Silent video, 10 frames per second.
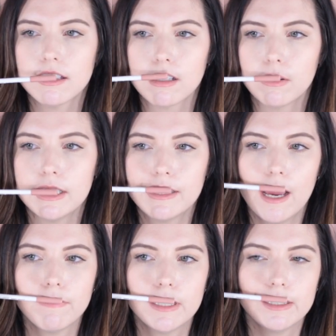So it
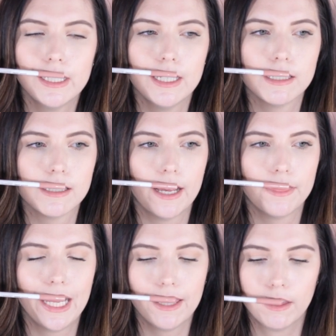definitely is, I
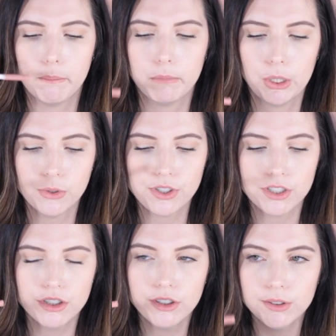think, the
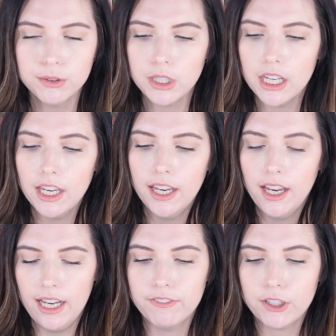most nude.
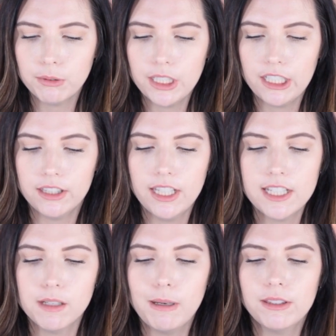I've heard really good
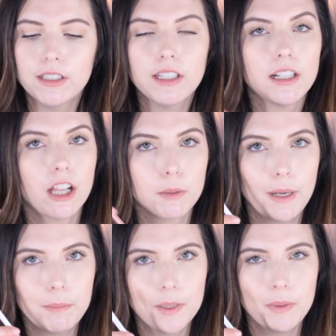things about the
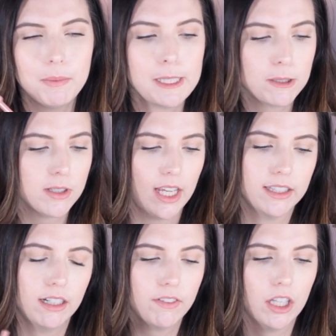ColourPop Lippie Pencils. I
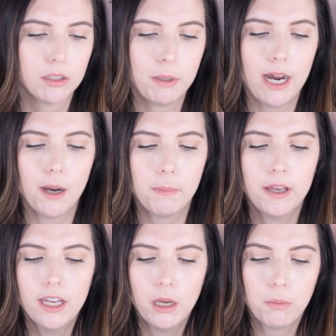love ColourPop
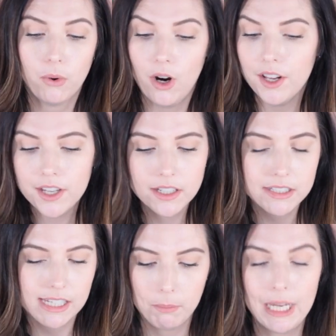
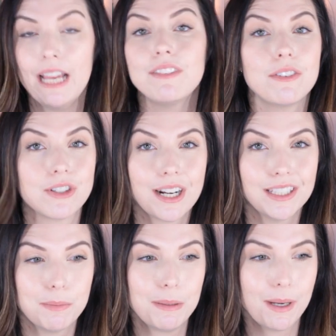products, but I've never tried a
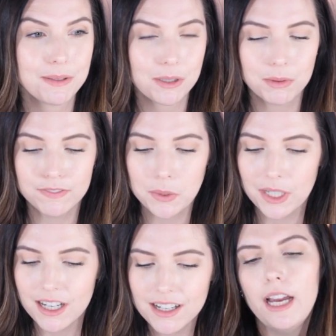Lippie Pencil
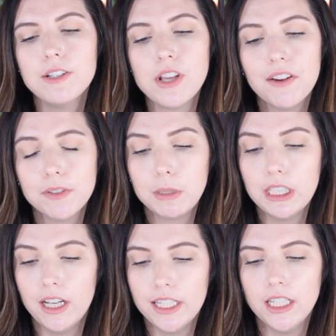before. I also have the
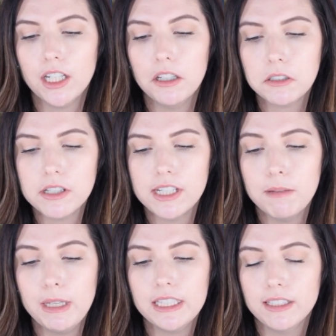Milani Color
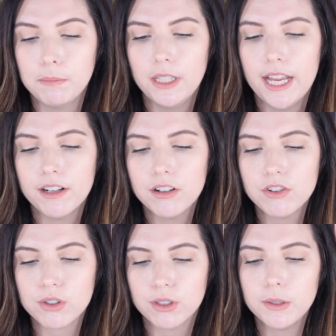Statement Lip Liner,
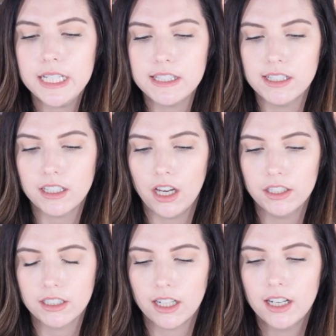True Instant
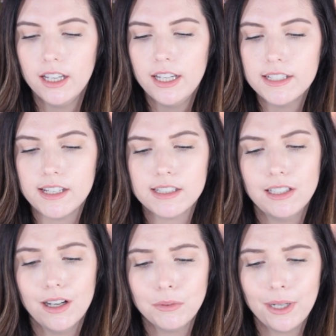Color. It says
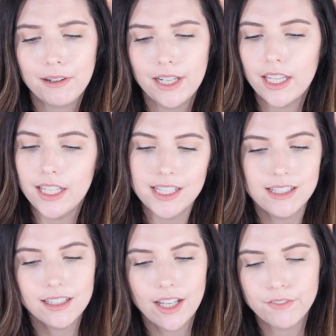long wearing,
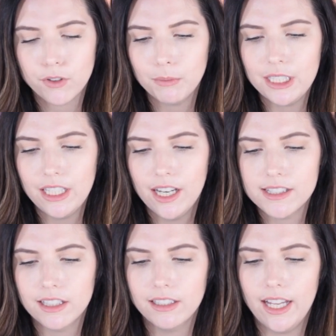easy glide formula
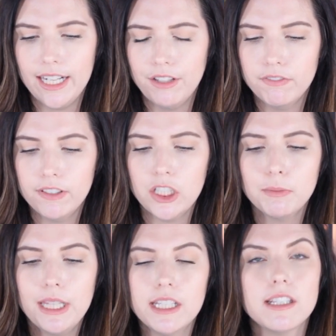to line and
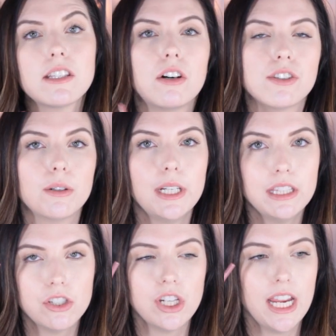film. This is also in
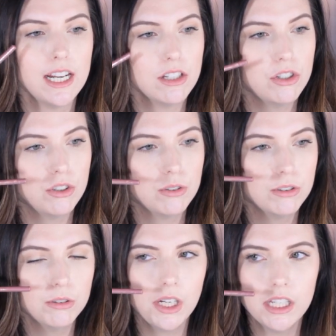the shade
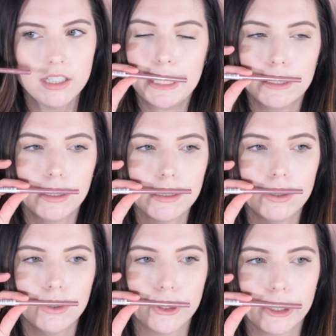nude, but it looks a
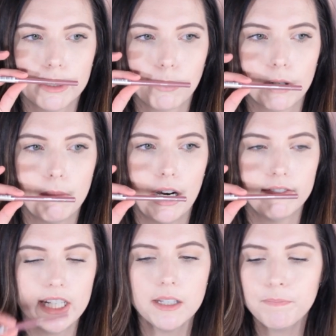little dark and more
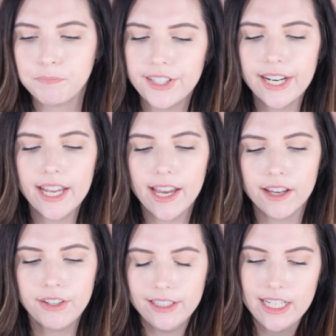mauve-y. Then I
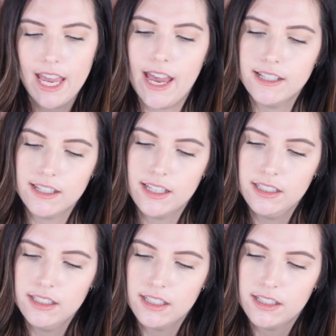have the
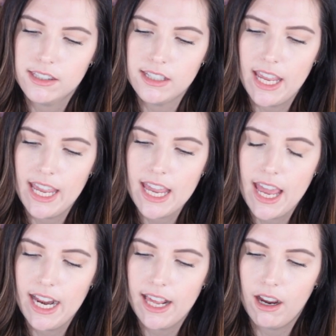Essence Stay
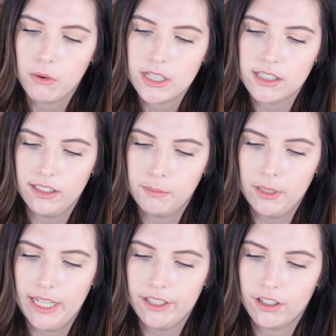8 Hours Lip
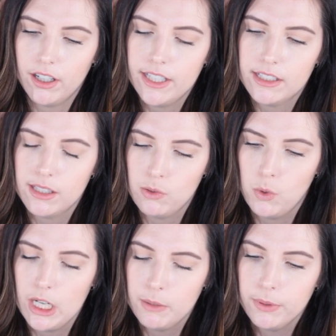Liner. This is
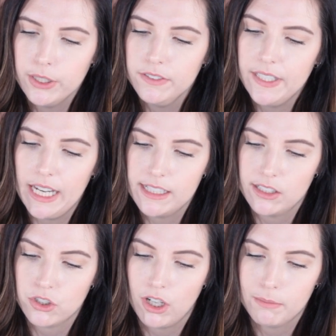waterproof and it has
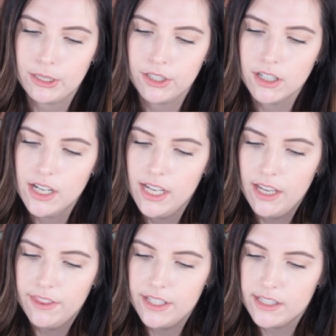a sharpener.
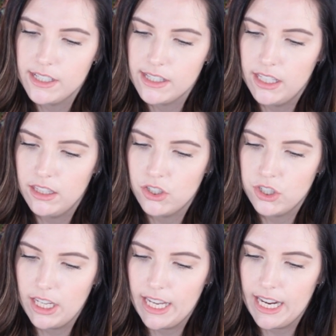This is in the
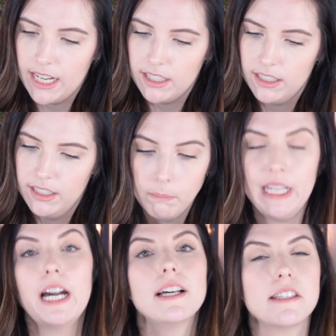shade
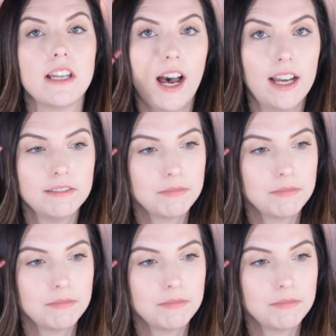Because Duh.